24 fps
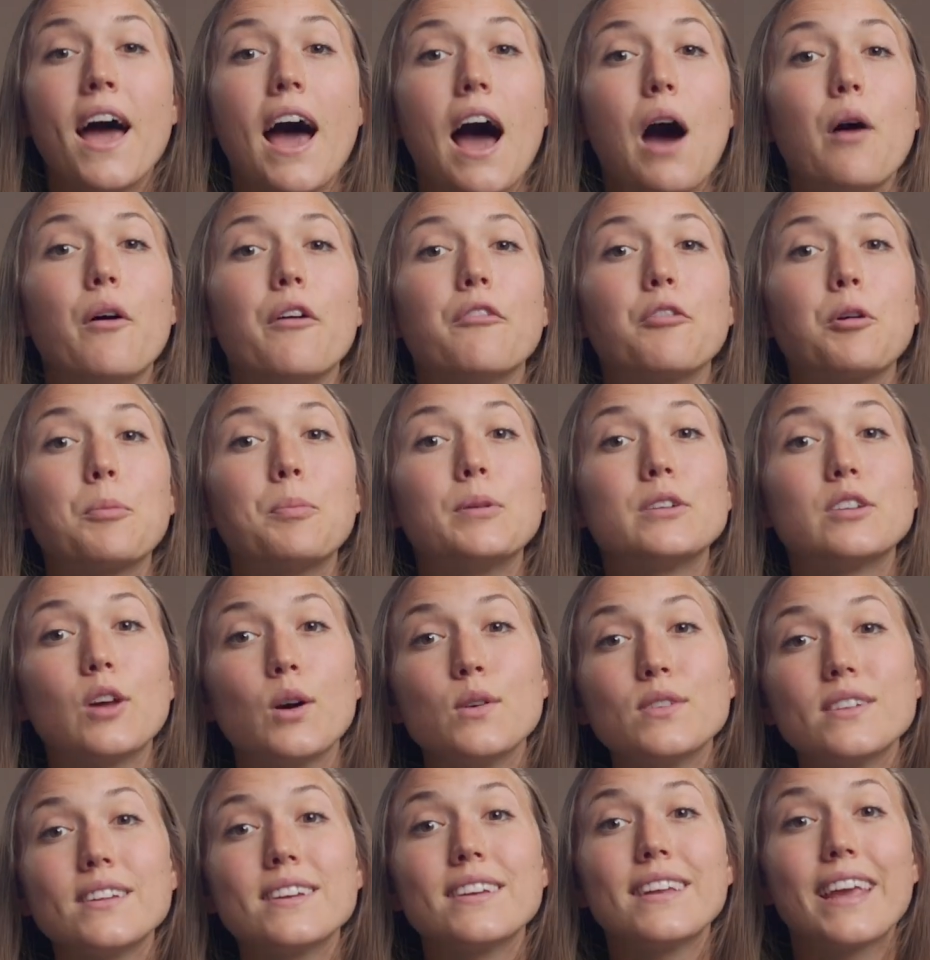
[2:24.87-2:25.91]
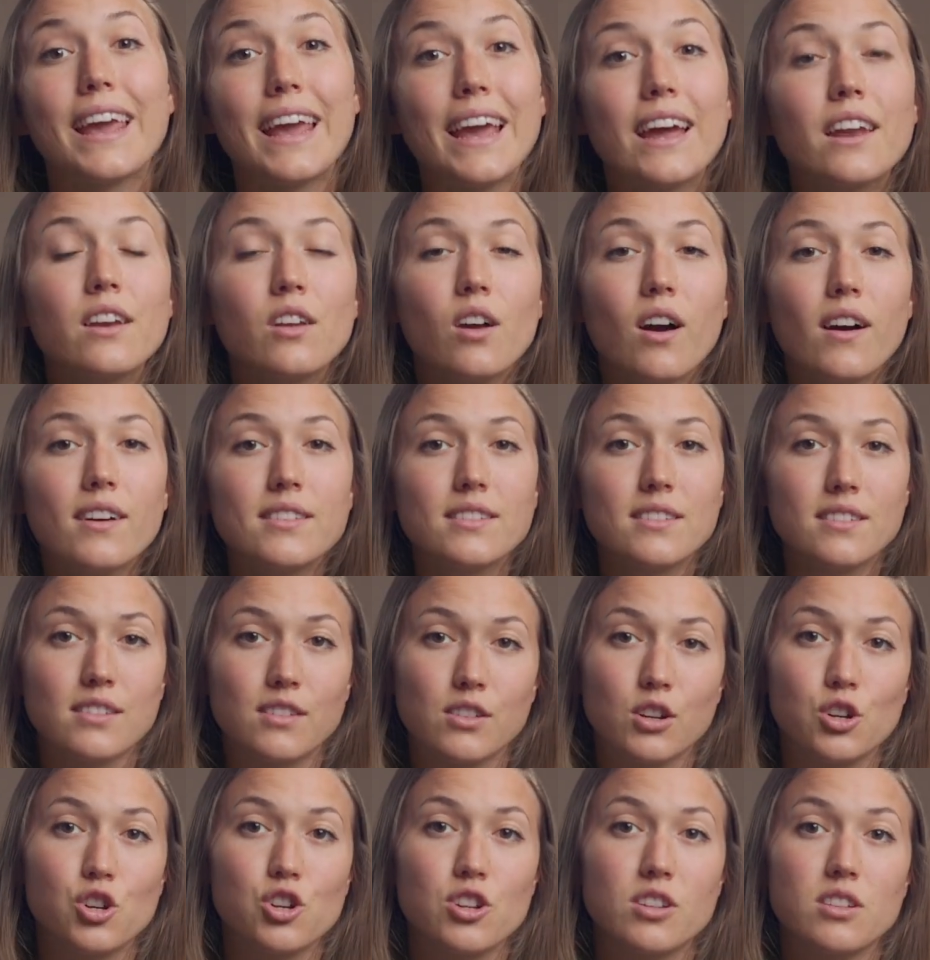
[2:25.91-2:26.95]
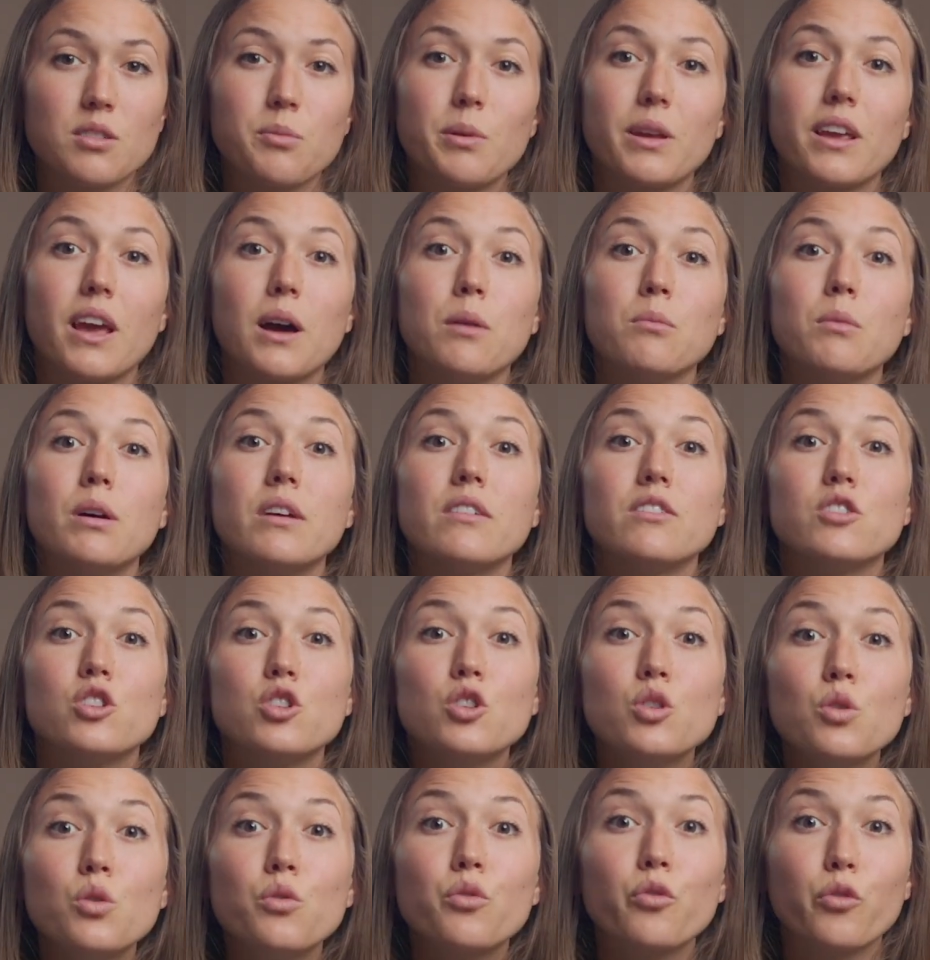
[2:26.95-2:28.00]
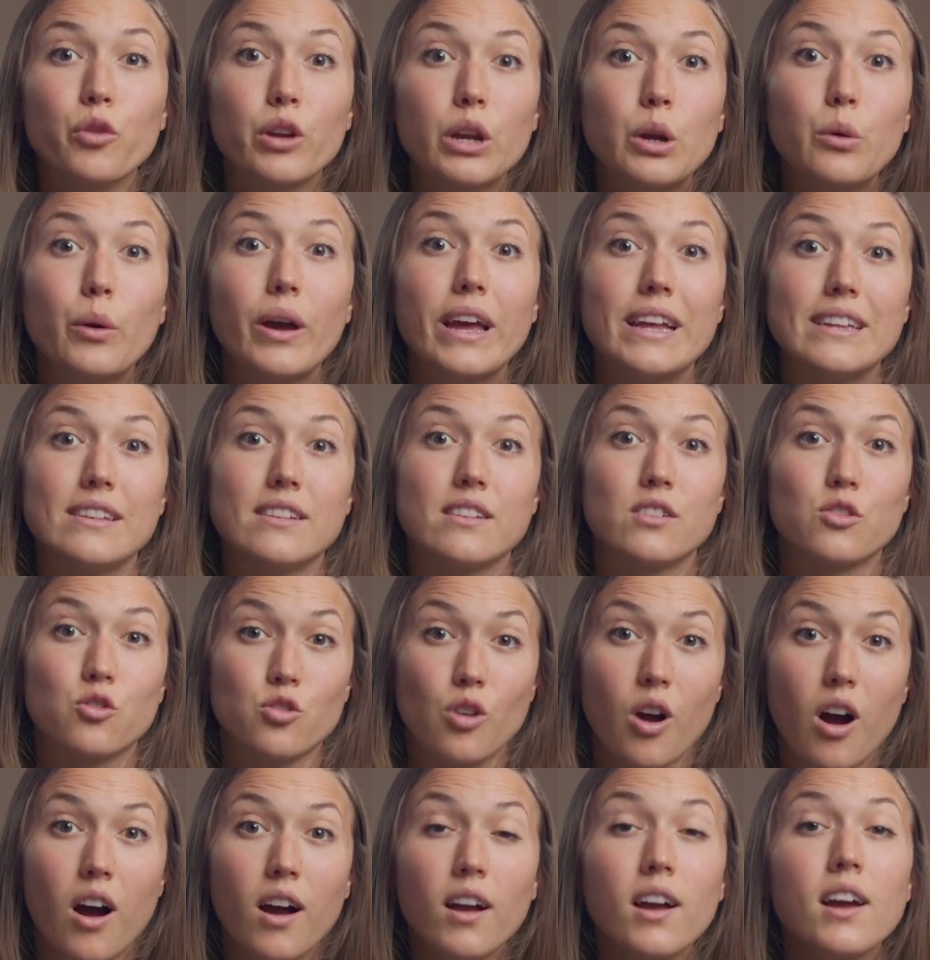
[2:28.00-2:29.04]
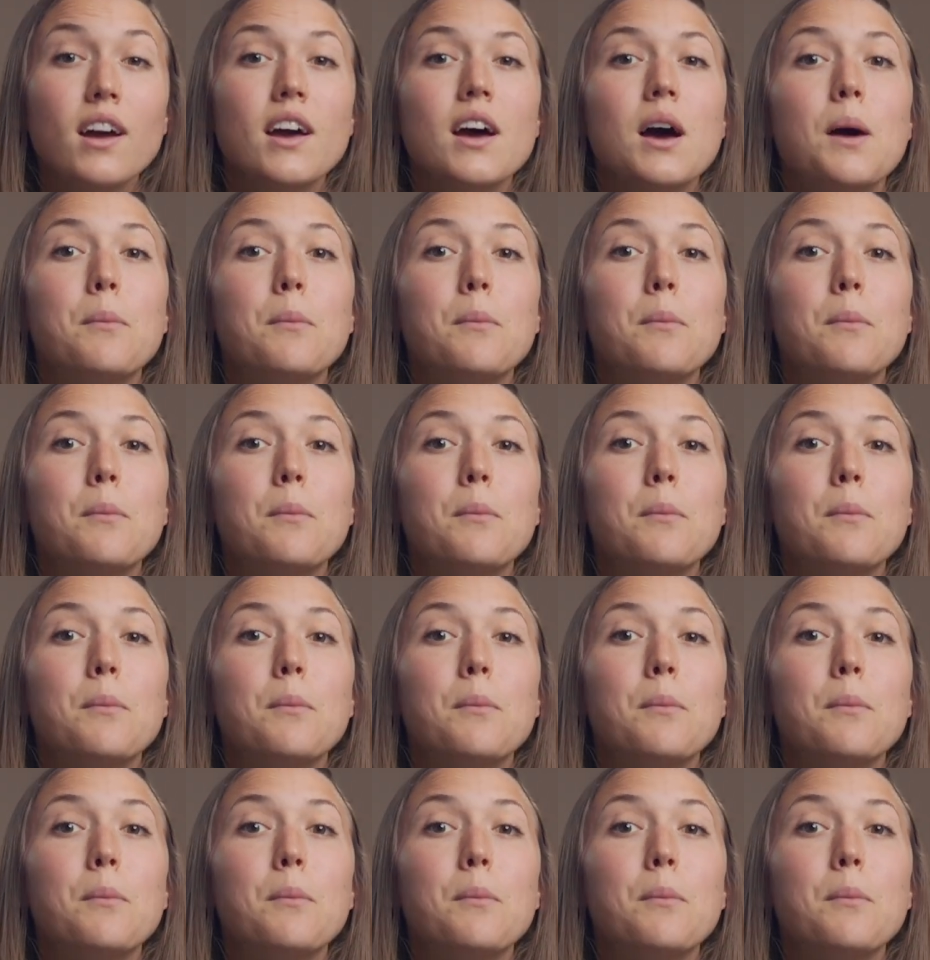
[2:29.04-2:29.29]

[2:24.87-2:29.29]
However, Pitocin can cause the surges to become too frequent and strong,